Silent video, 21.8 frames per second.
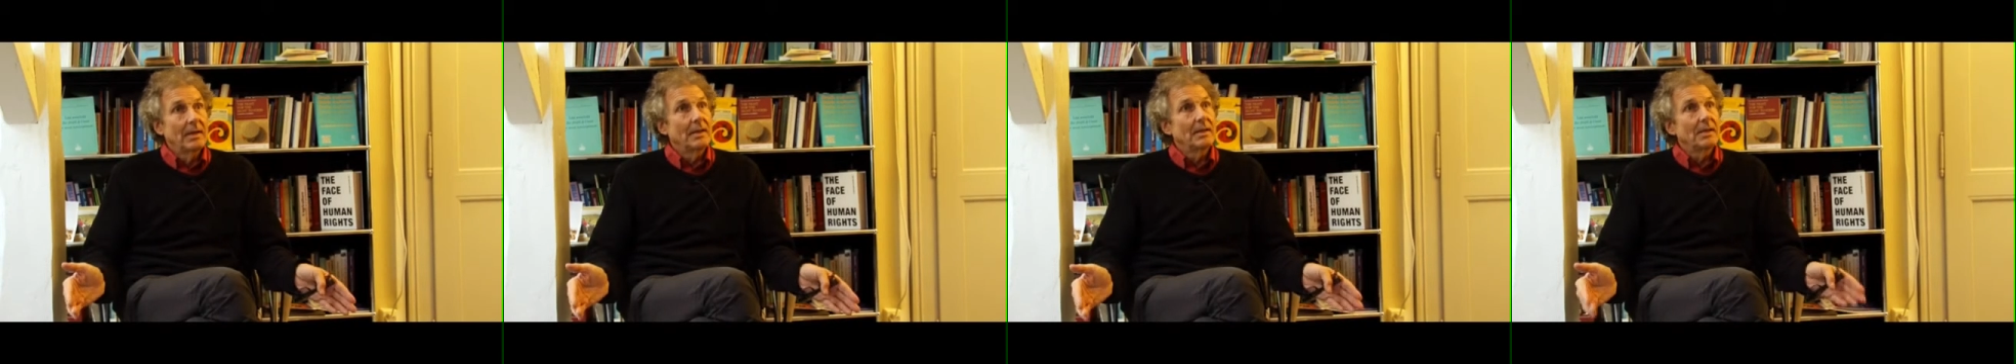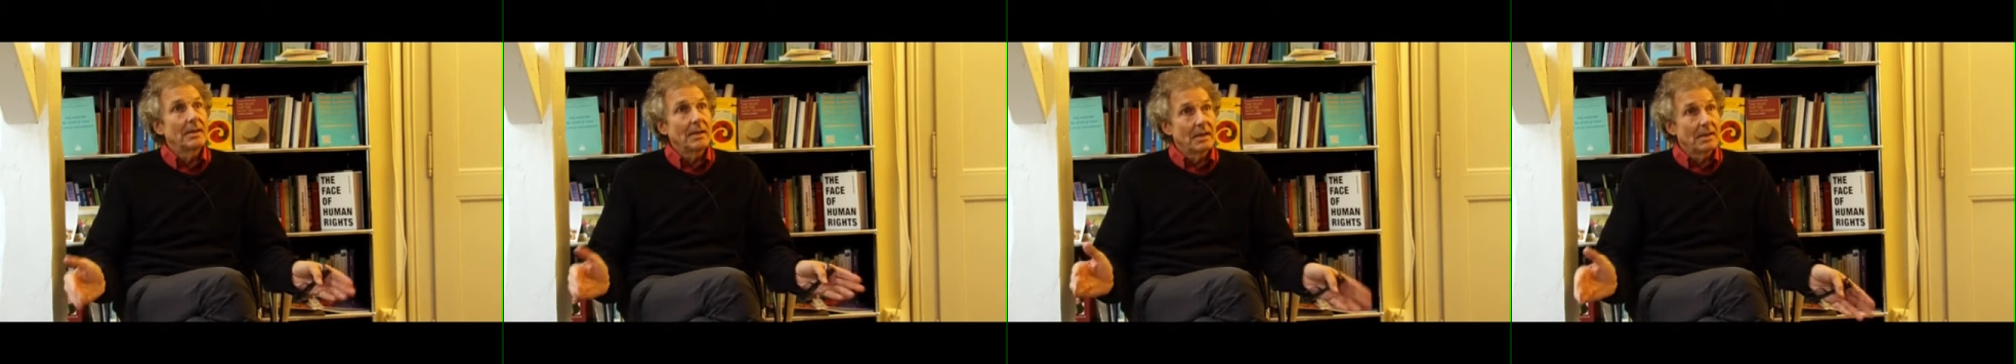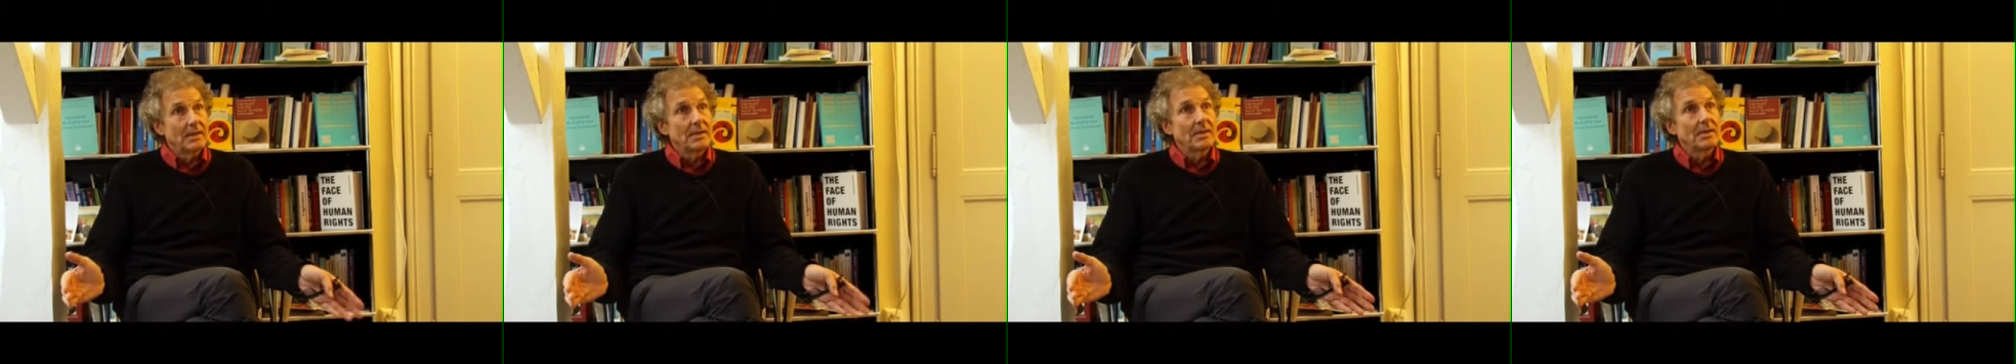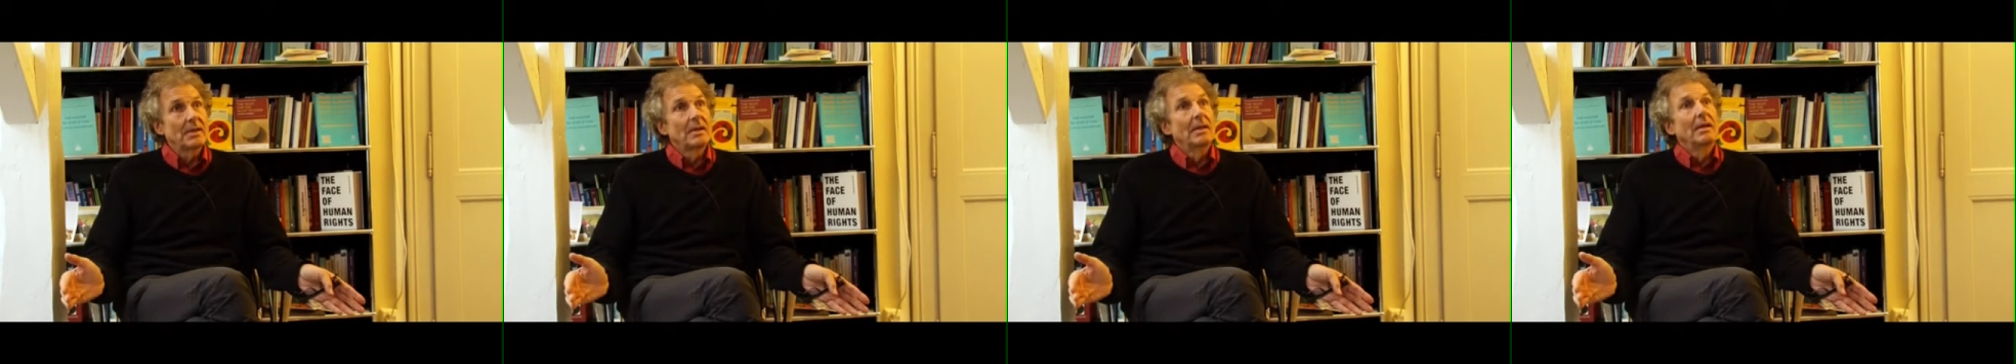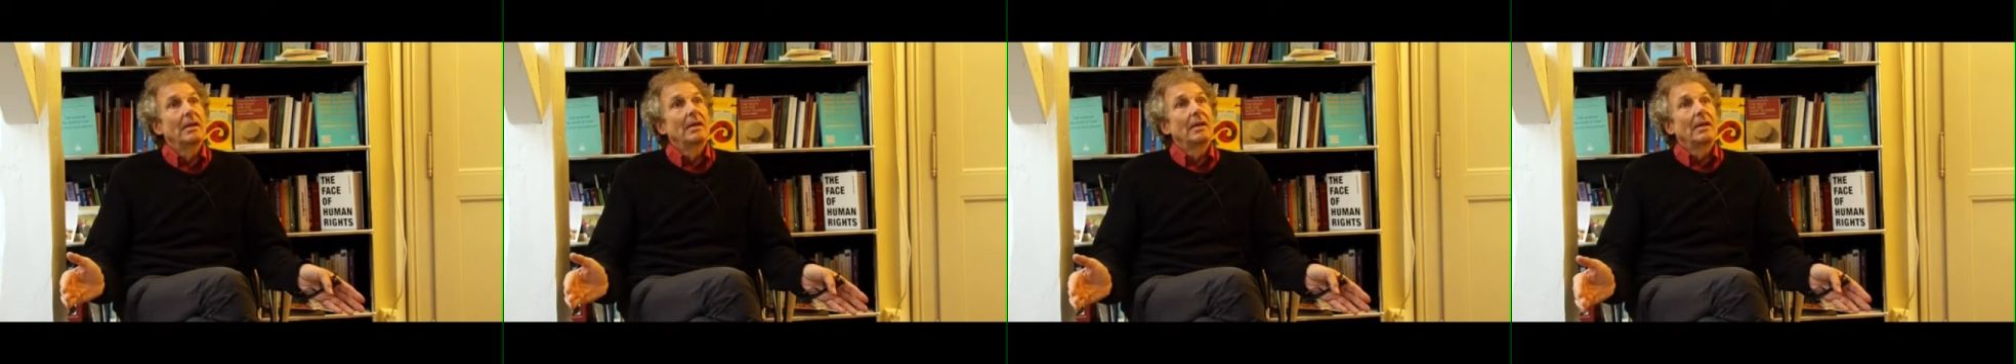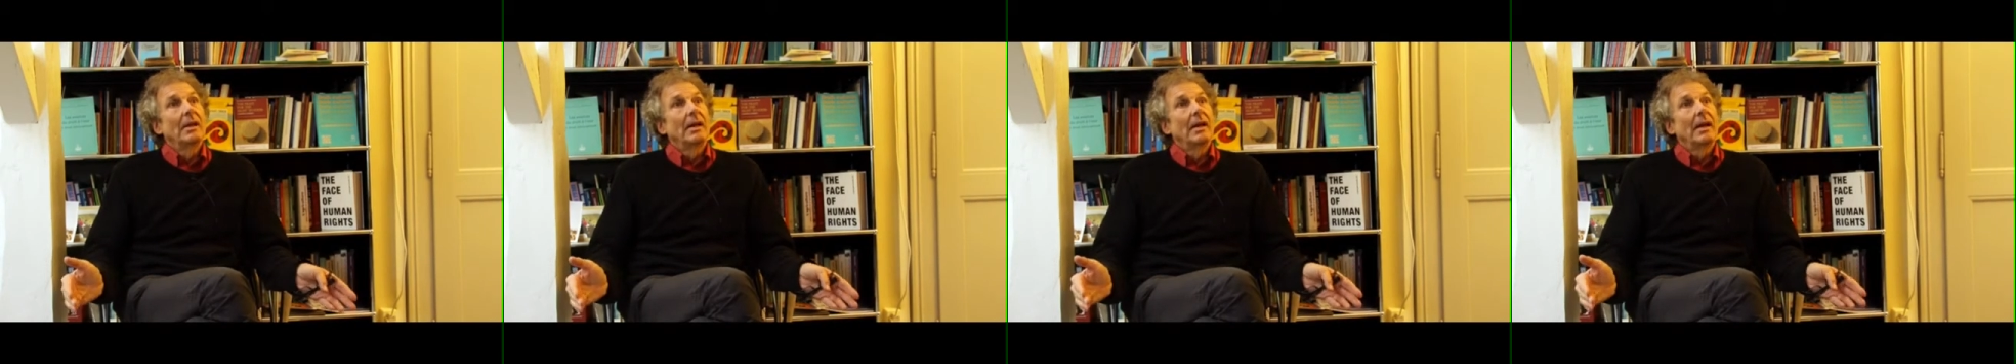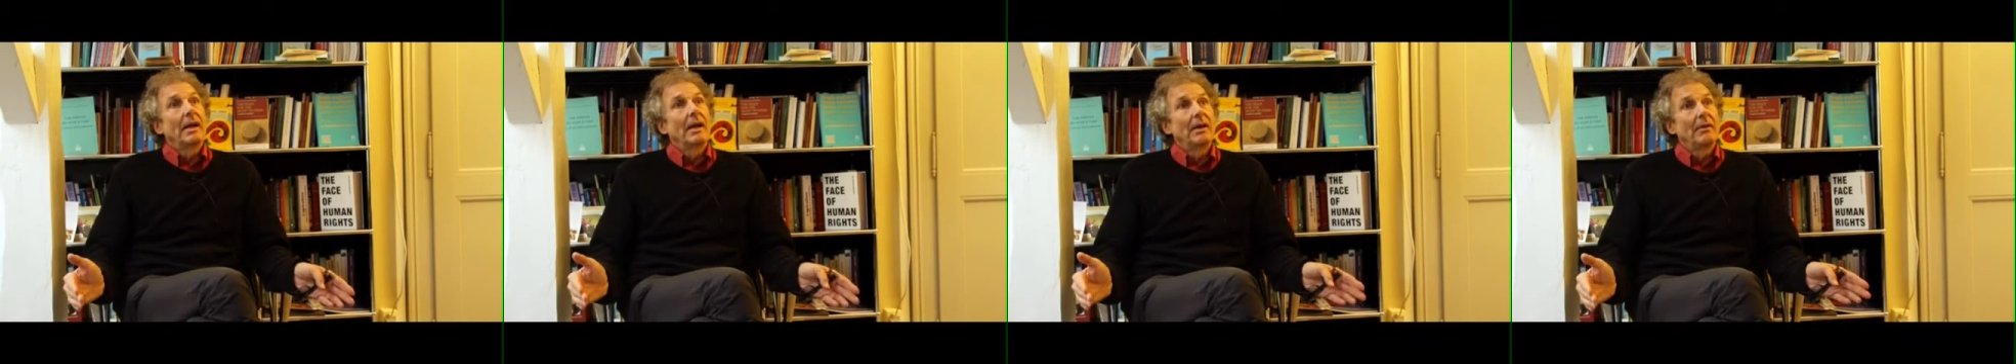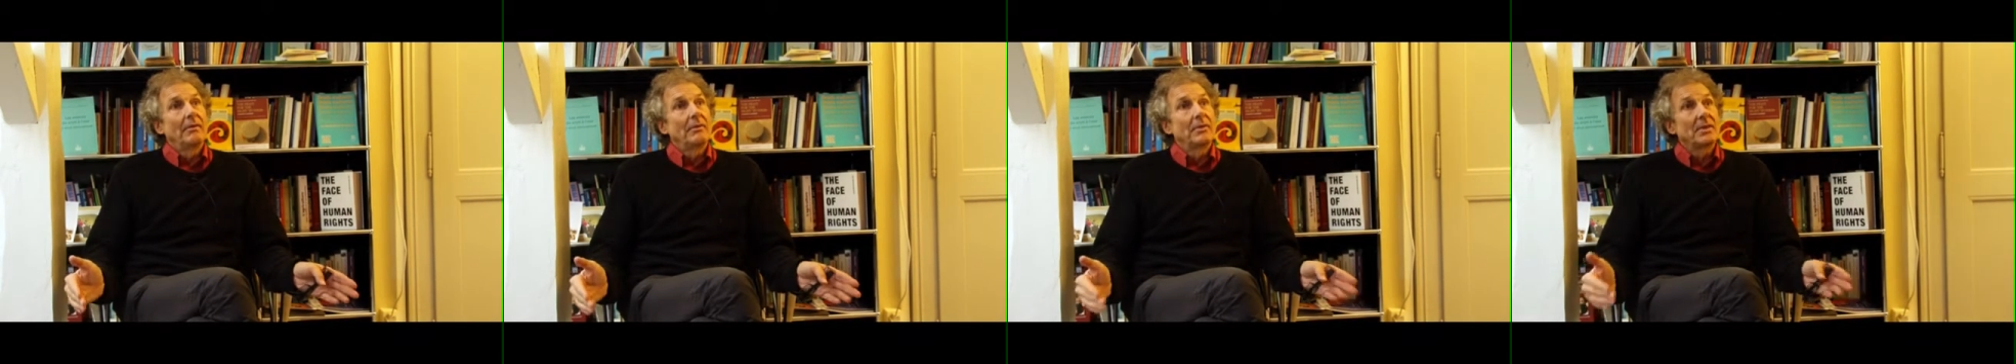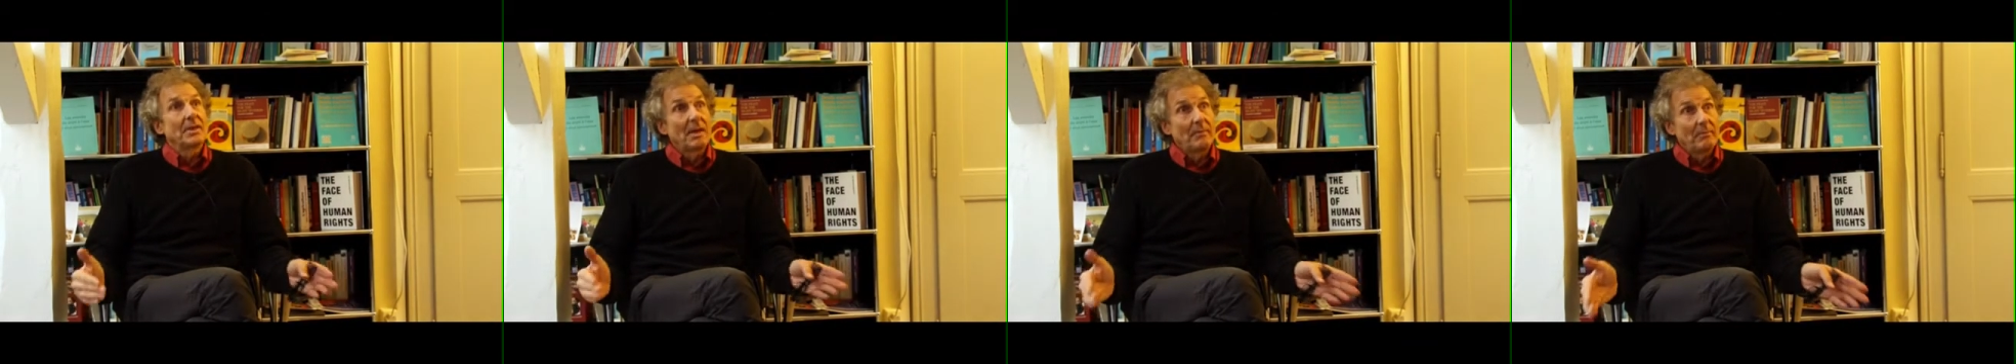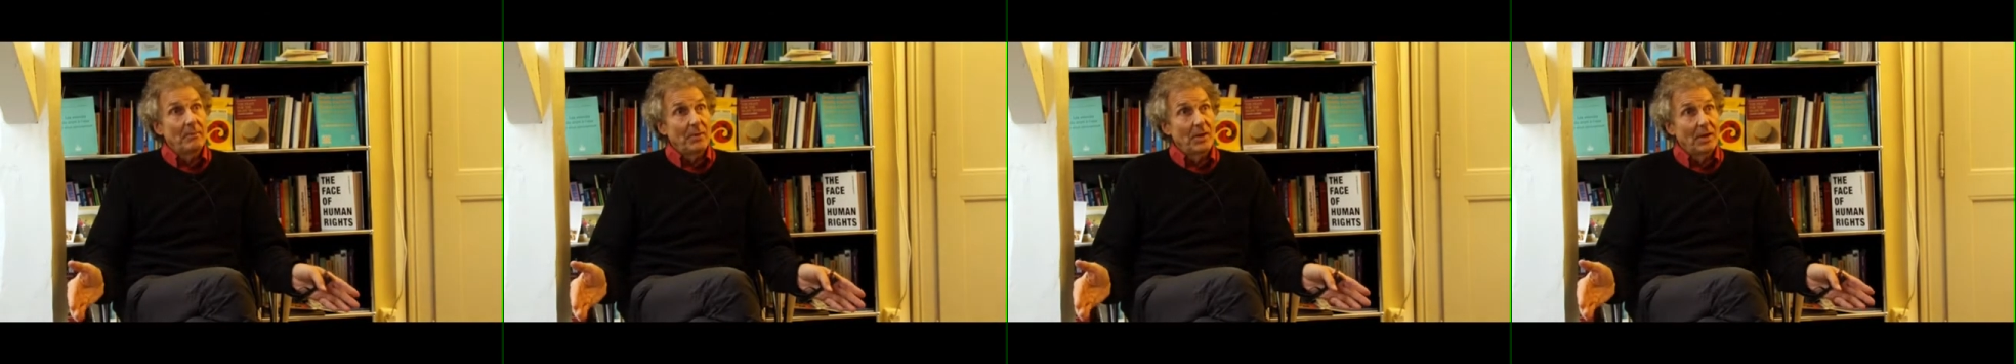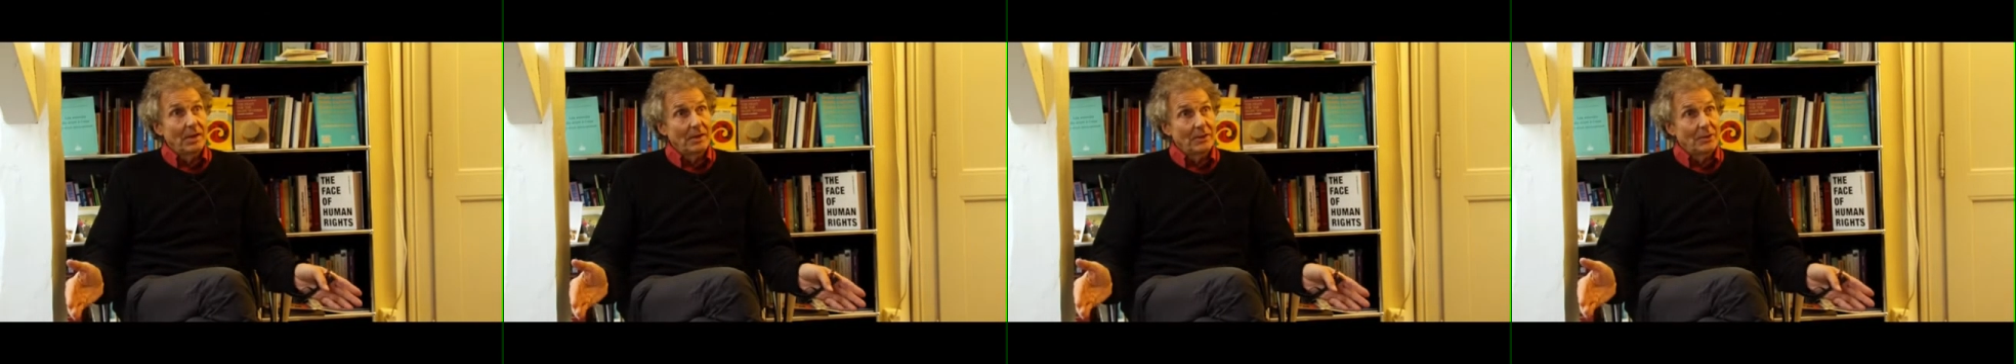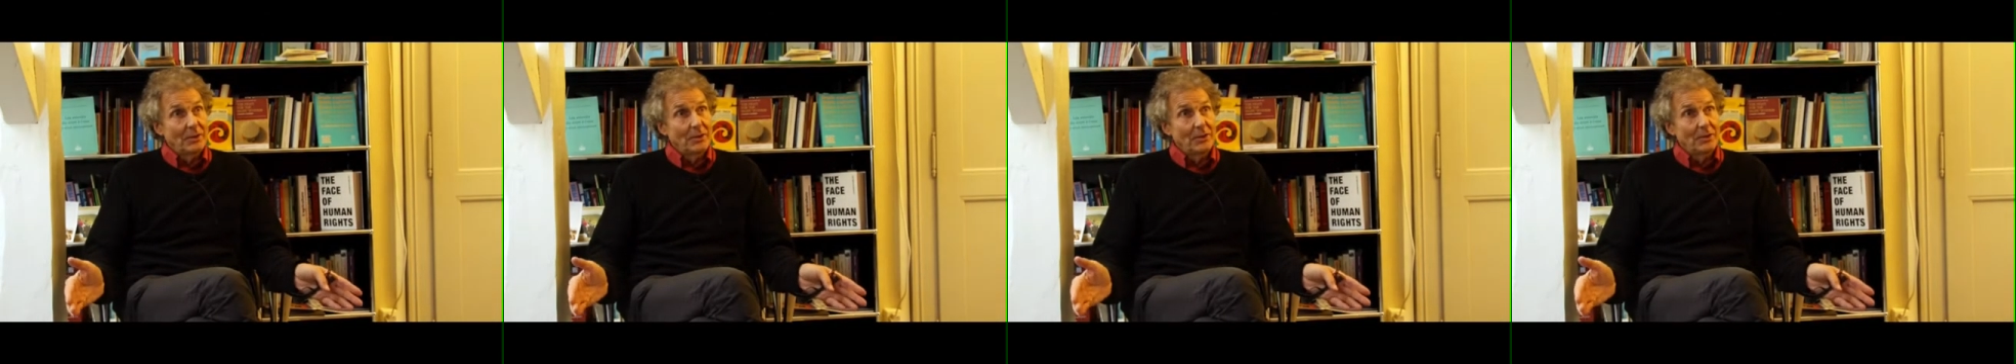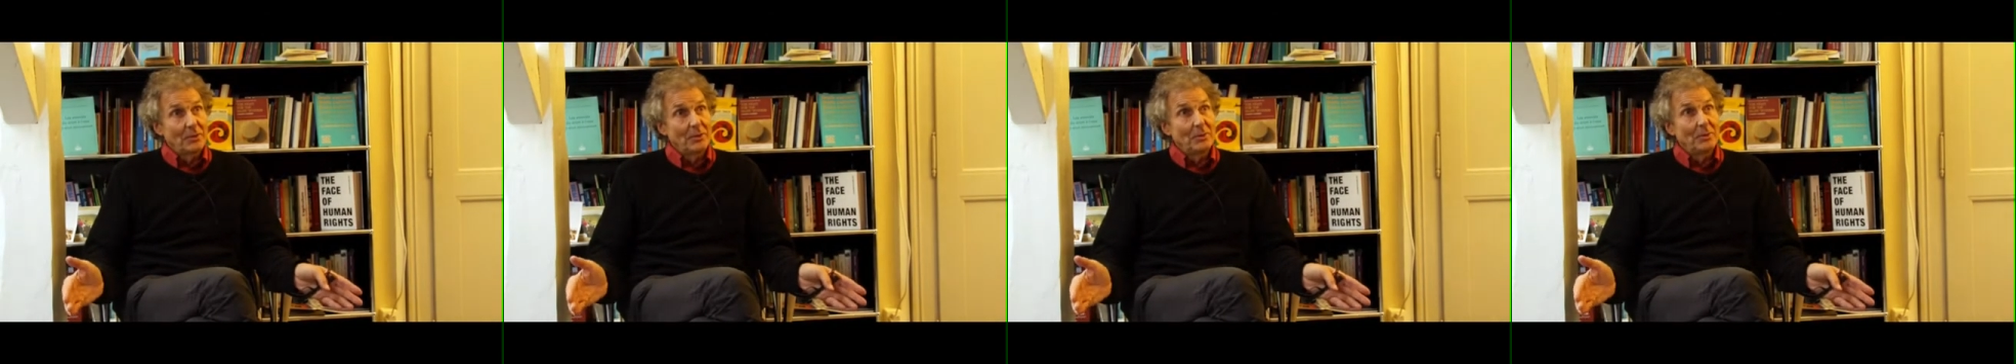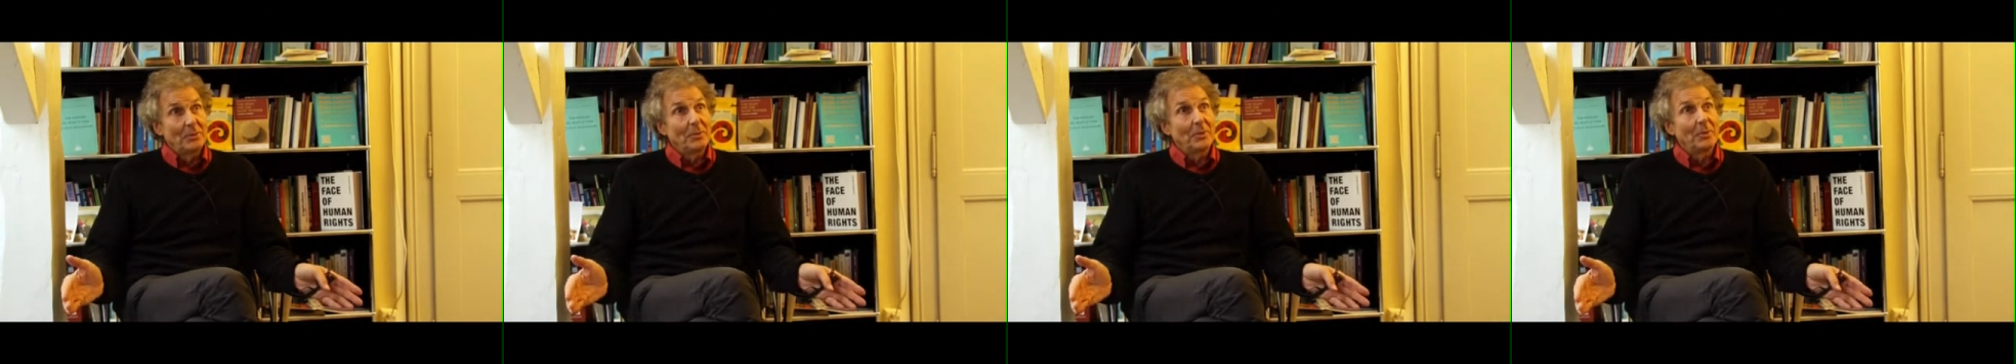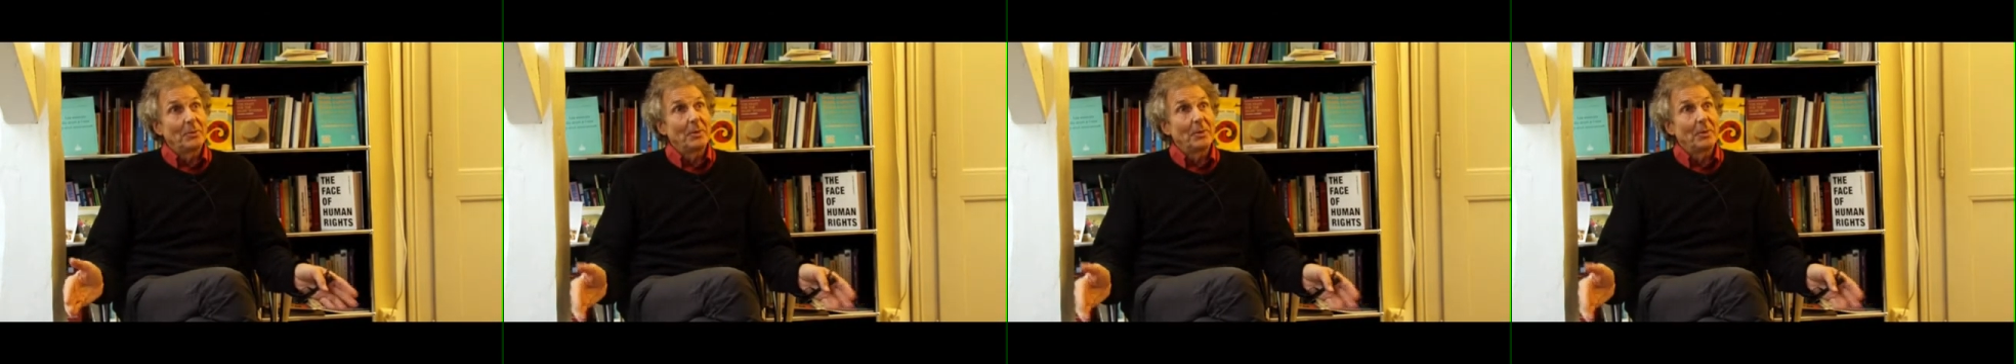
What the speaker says: does have something to do